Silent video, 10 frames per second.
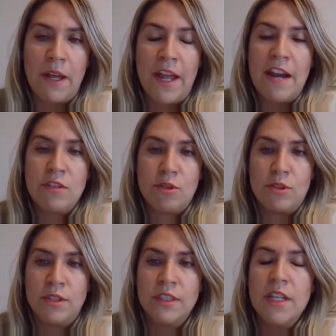But
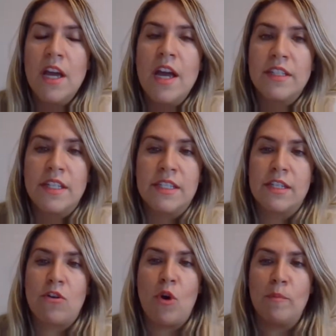every student
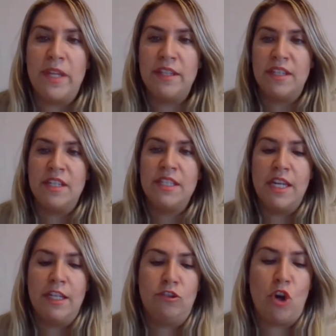needs to complete
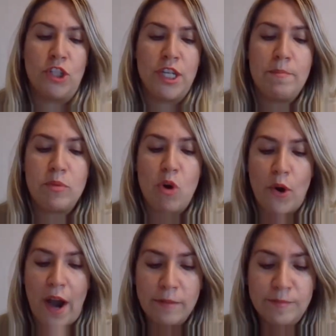this internship
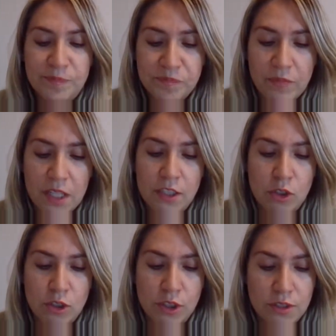program
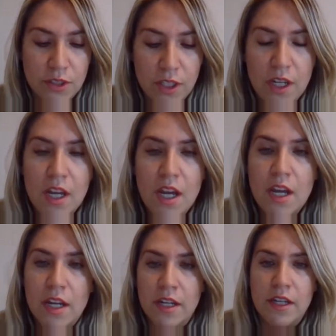in order to
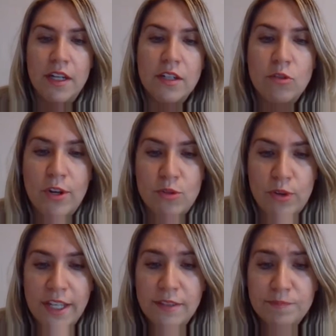
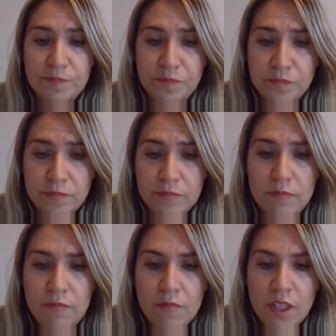graduate
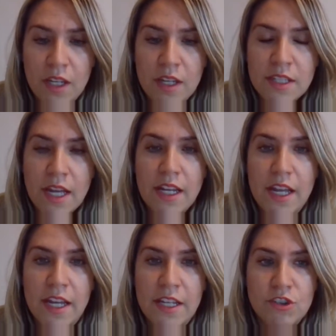as
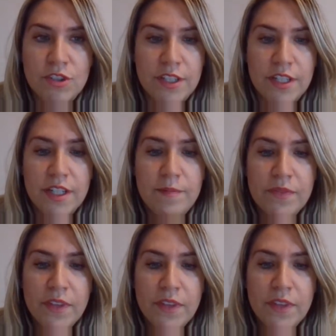an
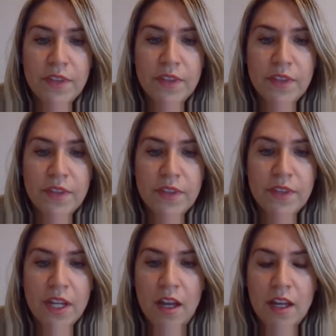engineer.
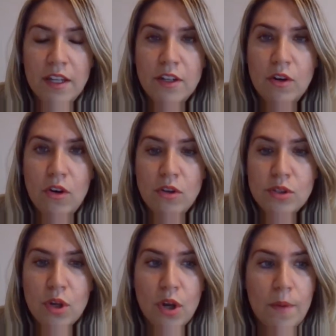And
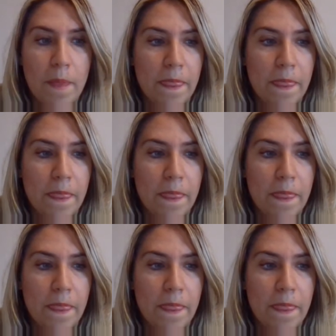also,